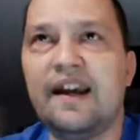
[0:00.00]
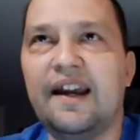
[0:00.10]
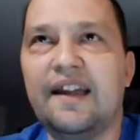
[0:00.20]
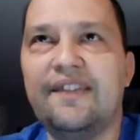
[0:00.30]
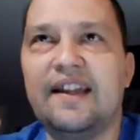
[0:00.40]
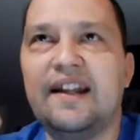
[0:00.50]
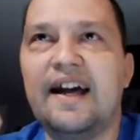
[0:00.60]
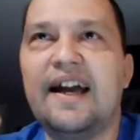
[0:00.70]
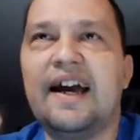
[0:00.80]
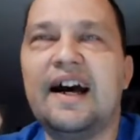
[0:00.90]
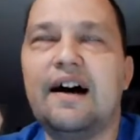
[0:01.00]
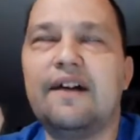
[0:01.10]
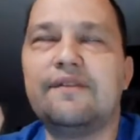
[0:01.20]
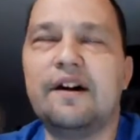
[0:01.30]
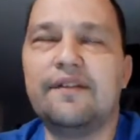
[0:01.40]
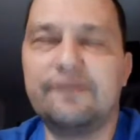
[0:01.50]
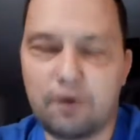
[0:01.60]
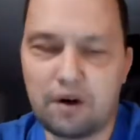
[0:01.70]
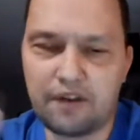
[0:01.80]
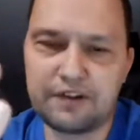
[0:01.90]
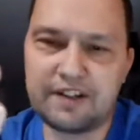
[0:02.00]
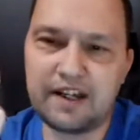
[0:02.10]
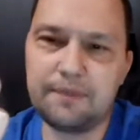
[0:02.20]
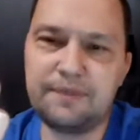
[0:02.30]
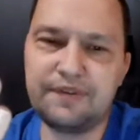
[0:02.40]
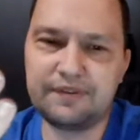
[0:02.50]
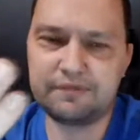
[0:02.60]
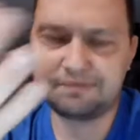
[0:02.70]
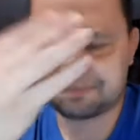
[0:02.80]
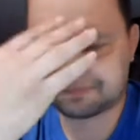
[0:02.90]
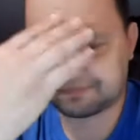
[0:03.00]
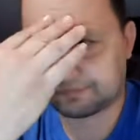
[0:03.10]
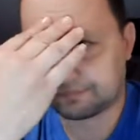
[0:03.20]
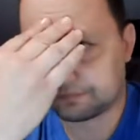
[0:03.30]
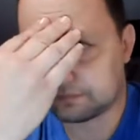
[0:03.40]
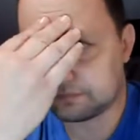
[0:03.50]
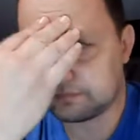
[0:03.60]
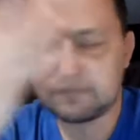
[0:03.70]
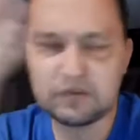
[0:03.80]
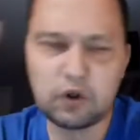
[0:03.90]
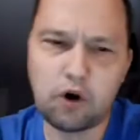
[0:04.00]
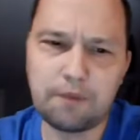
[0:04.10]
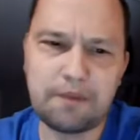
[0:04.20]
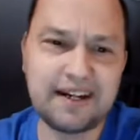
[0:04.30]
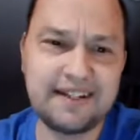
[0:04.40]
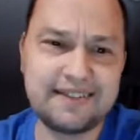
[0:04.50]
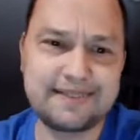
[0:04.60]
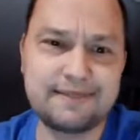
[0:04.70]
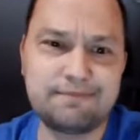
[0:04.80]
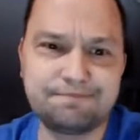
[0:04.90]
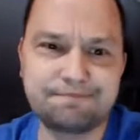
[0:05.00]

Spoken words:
And then I have 4 other tubs or buckets.